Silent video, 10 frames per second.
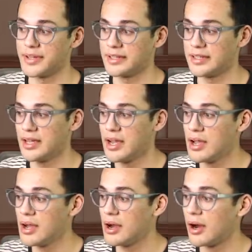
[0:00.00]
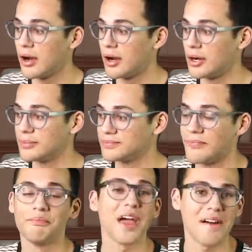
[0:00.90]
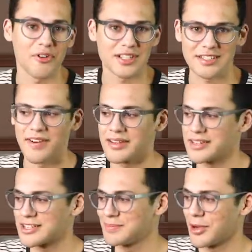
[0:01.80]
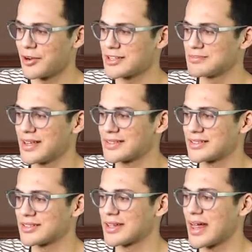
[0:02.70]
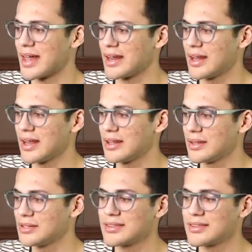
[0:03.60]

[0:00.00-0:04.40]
really diversify the experience, makes it so that so